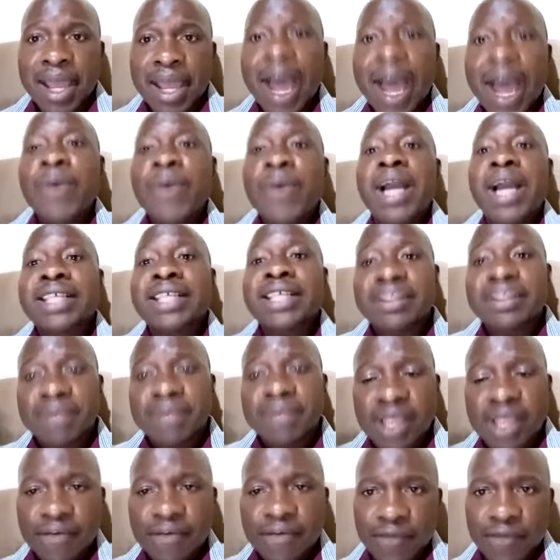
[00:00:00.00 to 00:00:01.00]
And we accept
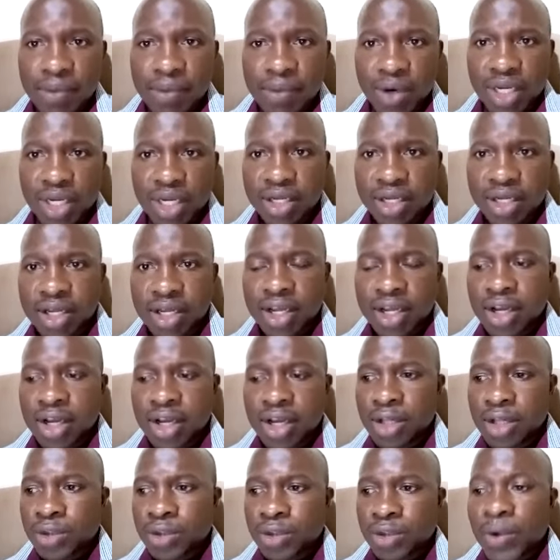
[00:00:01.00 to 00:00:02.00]
everybody.
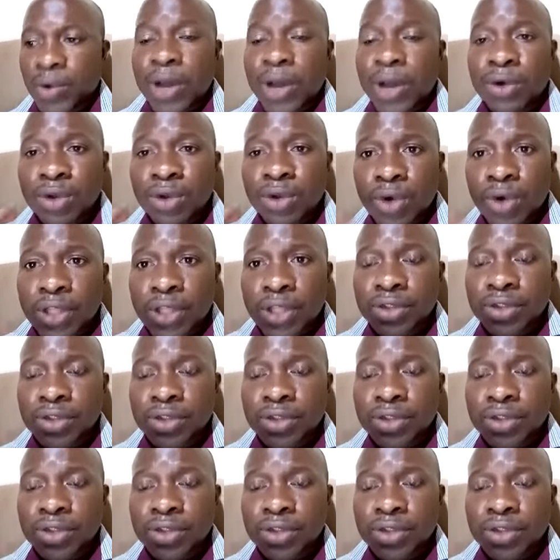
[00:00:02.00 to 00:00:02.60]
So we are not going